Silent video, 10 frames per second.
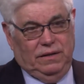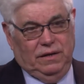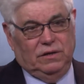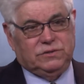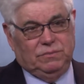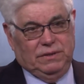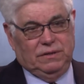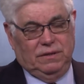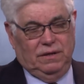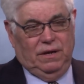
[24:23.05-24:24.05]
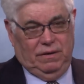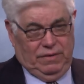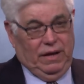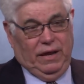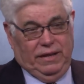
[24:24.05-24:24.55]
the ultimate uh,
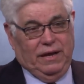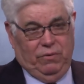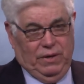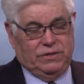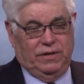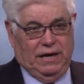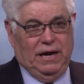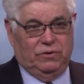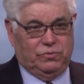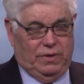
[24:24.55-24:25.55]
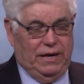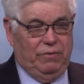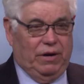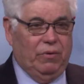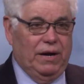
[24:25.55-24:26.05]
it, it, then it went to the House where
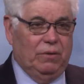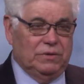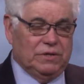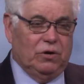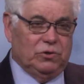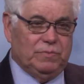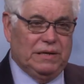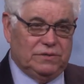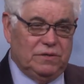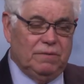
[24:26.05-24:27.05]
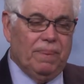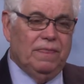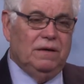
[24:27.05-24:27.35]
Henry Cuellar was a co-sponsor,